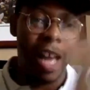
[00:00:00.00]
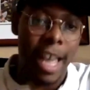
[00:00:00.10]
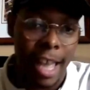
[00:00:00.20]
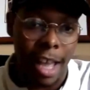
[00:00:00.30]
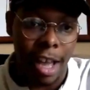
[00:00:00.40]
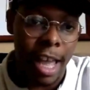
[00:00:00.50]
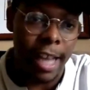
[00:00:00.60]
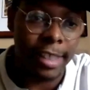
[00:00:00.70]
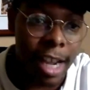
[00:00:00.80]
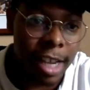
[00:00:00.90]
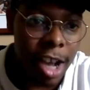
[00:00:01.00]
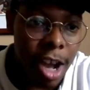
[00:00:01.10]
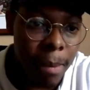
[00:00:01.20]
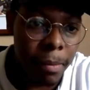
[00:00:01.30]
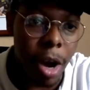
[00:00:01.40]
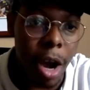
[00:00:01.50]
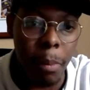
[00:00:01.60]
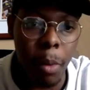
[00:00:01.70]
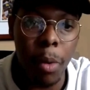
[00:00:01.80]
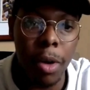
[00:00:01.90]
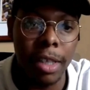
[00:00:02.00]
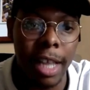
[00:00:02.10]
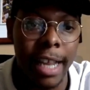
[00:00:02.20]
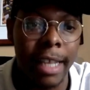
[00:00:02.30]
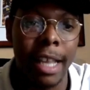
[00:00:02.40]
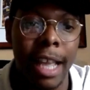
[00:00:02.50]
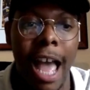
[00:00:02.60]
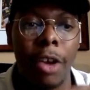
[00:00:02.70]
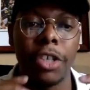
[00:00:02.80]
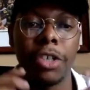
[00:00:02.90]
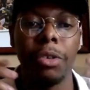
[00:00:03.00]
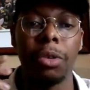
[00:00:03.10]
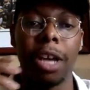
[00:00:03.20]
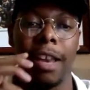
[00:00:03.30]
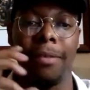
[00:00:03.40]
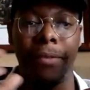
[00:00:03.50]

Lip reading: got X.com. What were like? How did you kind of